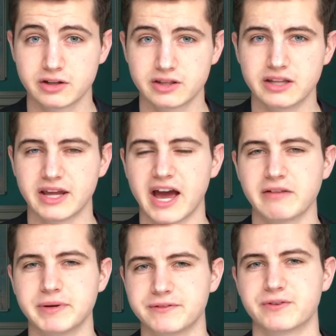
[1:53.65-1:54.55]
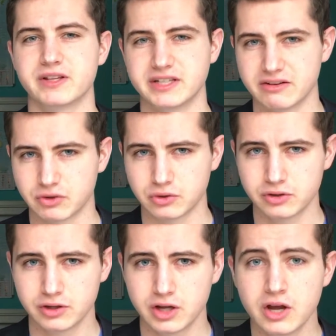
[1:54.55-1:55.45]
than they have been for the devil.
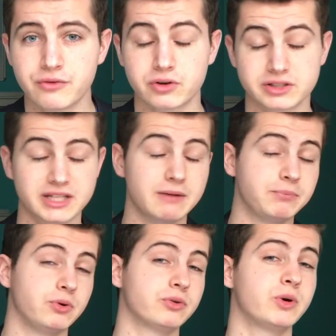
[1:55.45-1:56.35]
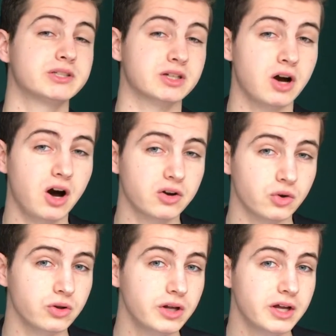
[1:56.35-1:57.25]
For example,
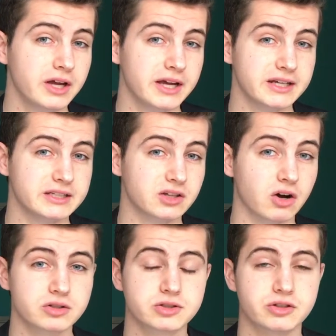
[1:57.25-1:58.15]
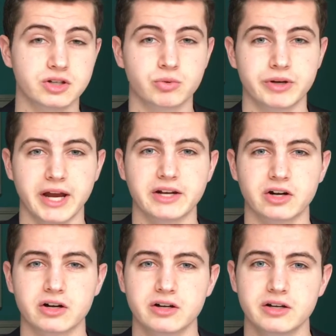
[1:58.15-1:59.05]
Quetzalcoatl is also the
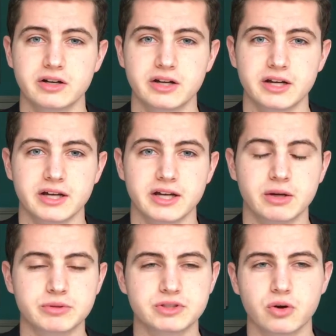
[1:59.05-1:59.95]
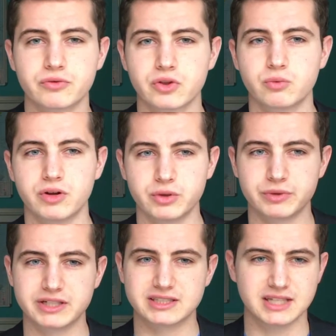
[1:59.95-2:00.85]
creator. He was known for the one that
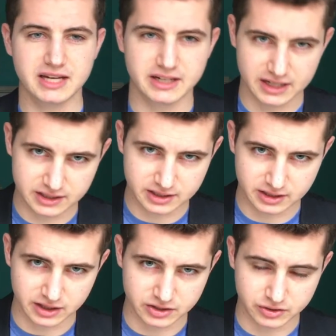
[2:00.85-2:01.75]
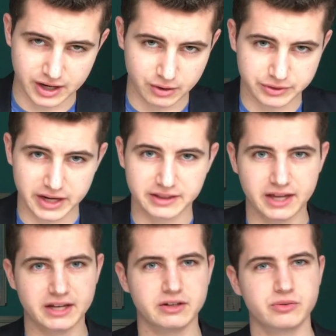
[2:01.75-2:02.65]
would descend into the underground and
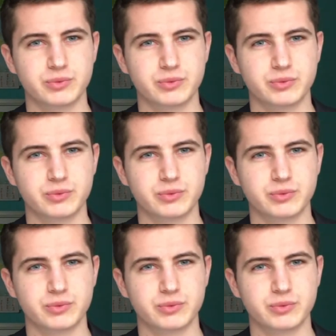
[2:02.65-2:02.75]
then